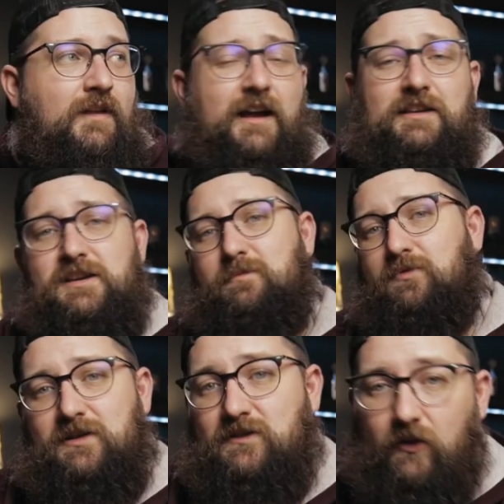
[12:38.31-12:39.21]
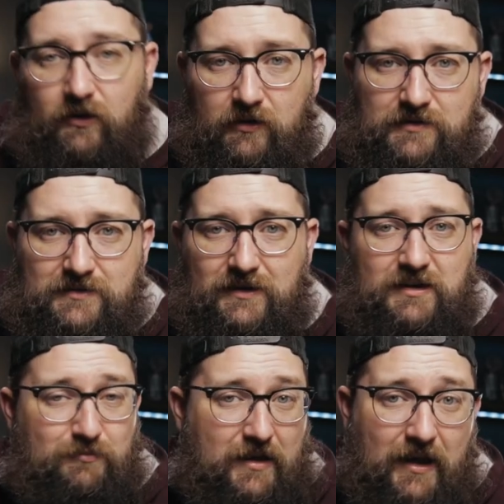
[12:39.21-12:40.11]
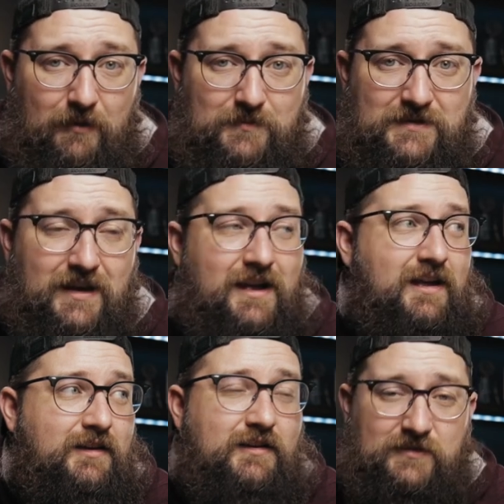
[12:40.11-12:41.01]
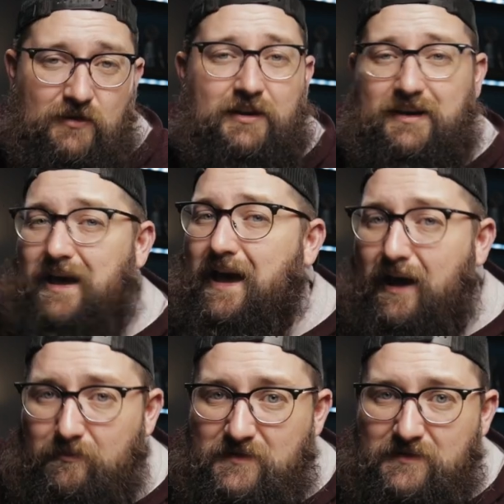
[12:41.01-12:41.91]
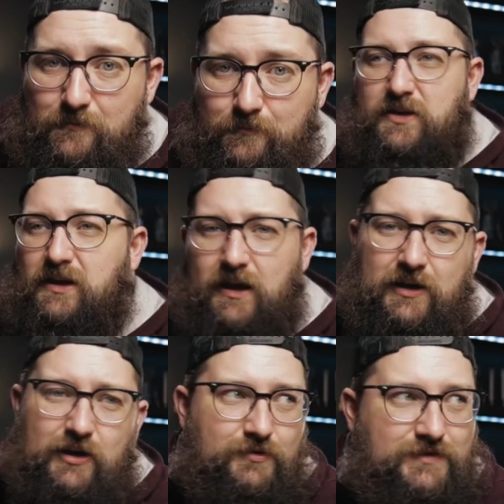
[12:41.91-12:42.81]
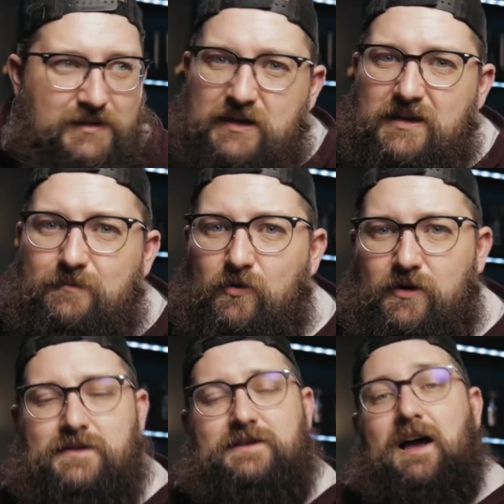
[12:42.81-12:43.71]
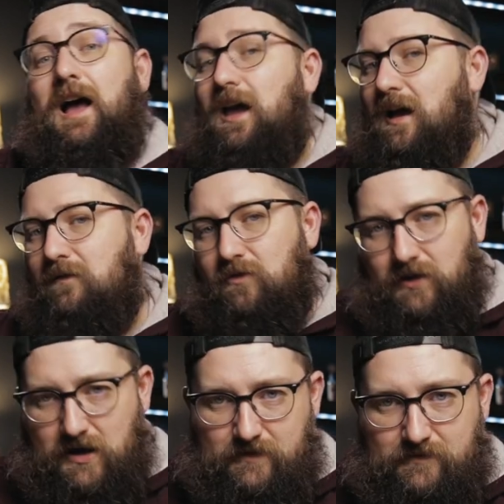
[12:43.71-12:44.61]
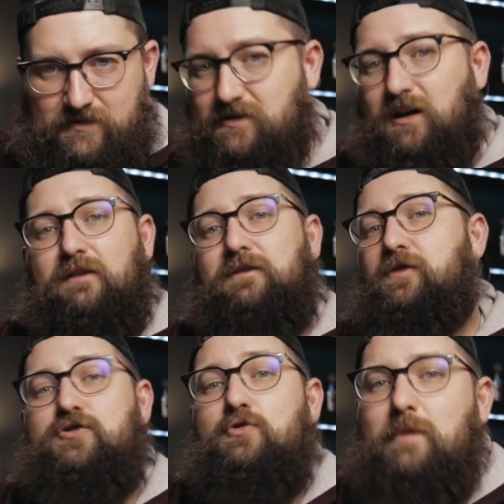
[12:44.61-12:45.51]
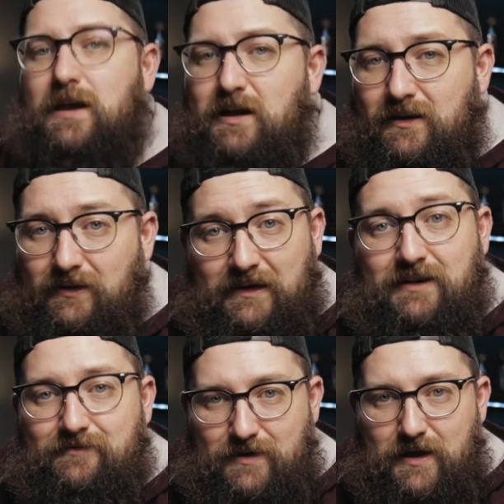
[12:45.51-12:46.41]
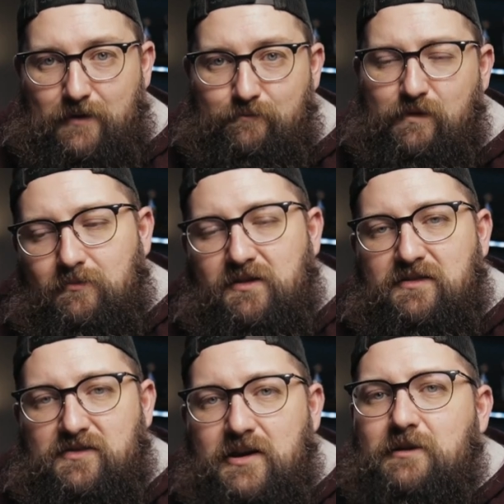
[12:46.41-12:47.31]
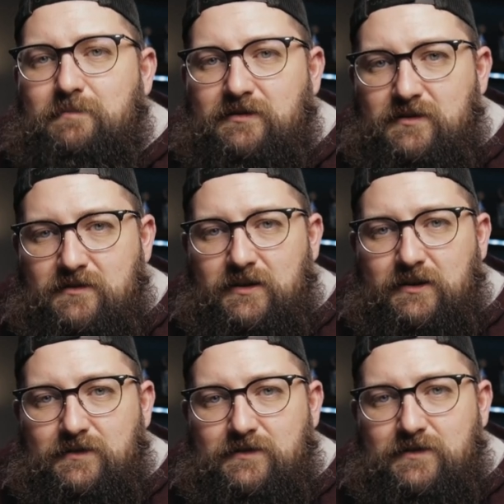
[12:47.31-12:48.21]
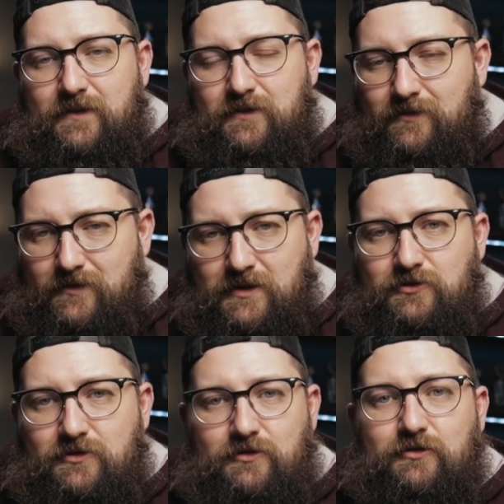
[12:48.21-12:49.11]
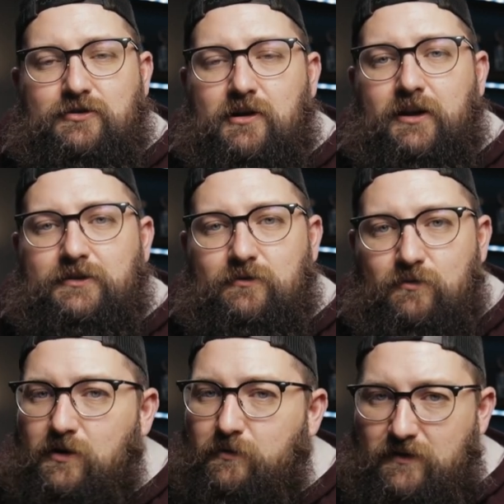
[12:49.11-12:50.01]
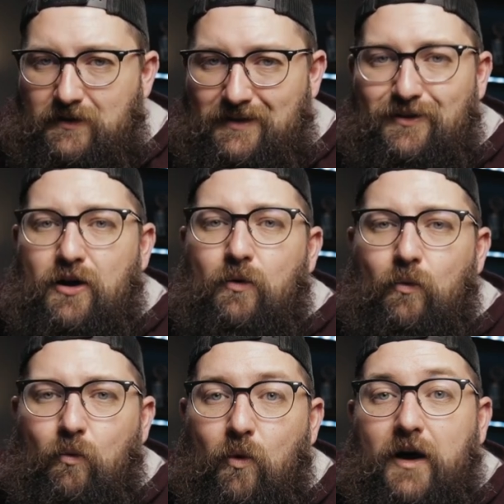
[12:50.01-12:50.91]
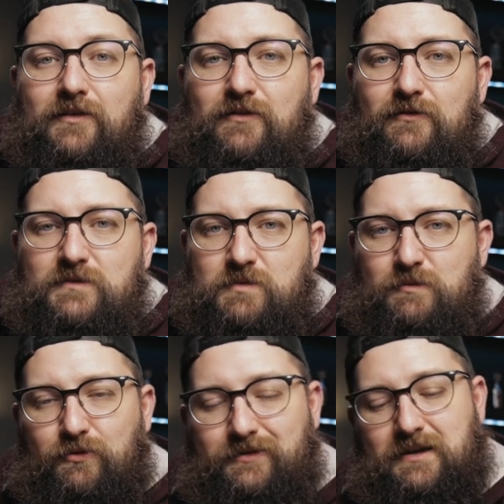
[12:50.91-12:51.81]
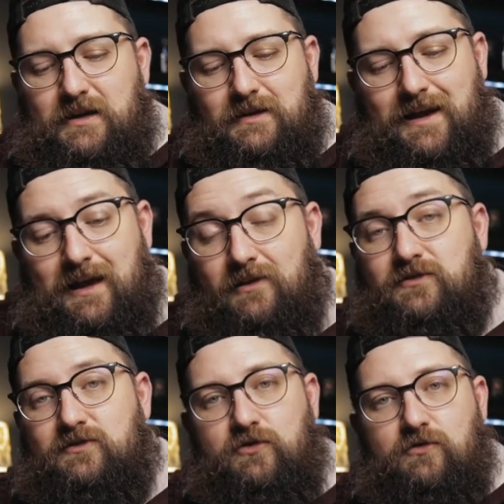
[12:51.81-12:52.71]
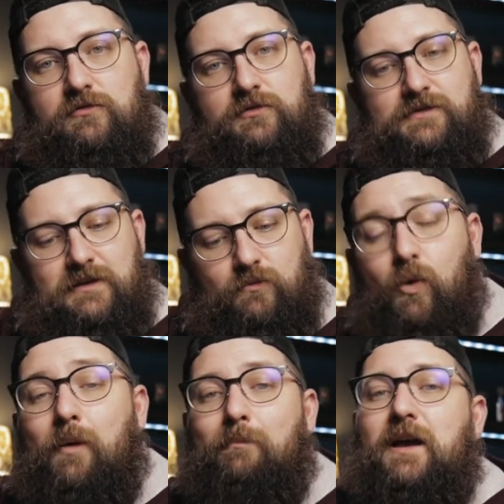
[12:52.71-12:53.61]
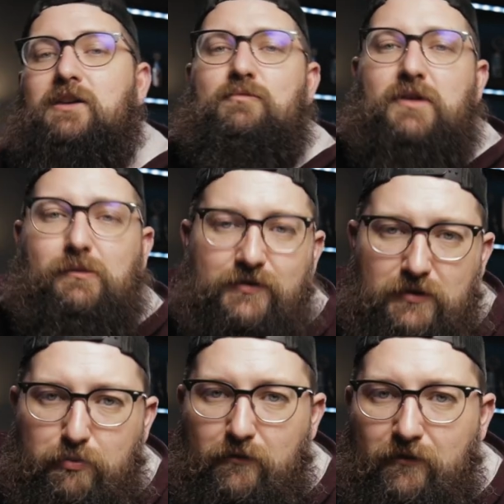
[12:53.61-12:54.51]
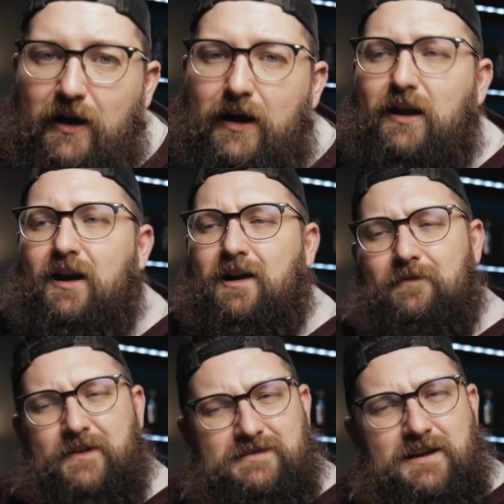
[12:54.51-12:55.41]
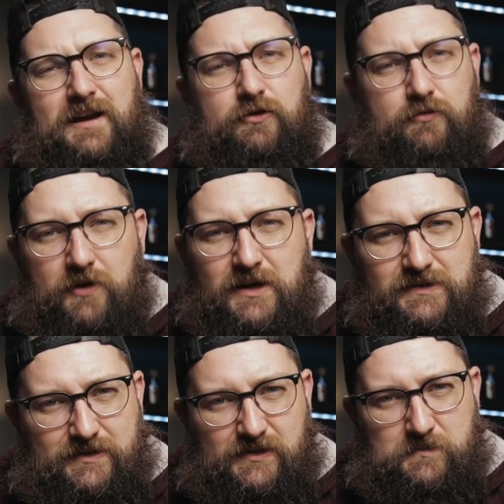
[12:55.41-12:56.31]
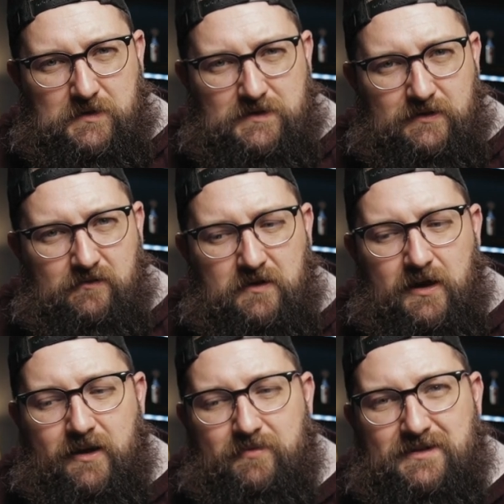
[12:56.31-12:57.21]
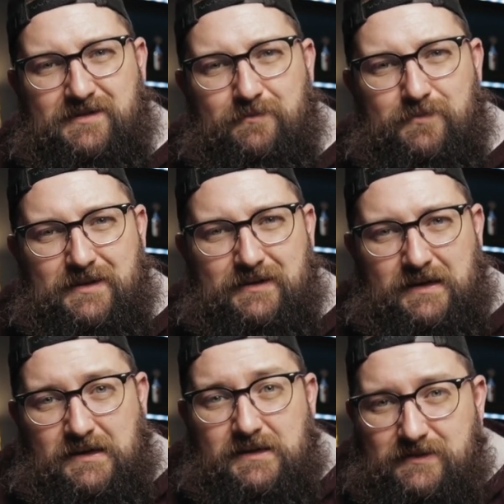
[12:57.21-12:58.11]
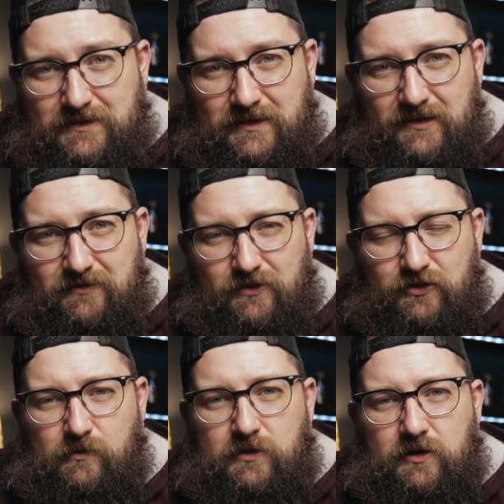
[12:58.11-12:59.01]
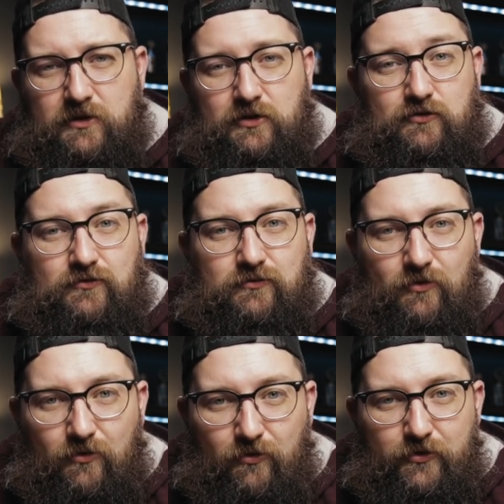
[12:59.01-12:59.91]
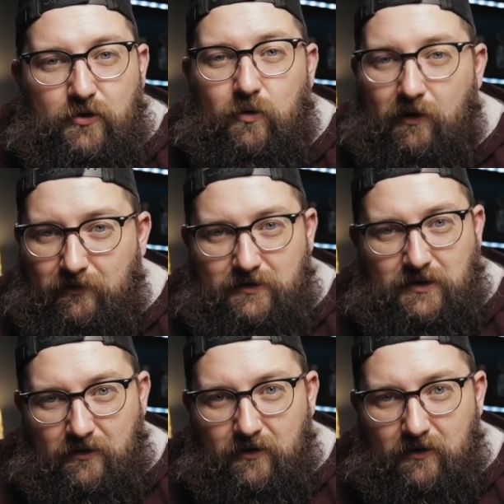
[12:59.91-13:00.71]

I keep guitars, I keep amps, guitar cabs, pianos, keyboards. I have a lot of stuff. You may not need that. But think about the things in the niche that you're trying to work within what do those people need as tools and what might you be able to provide that's not crazy expensive, but something easy that you can control the quality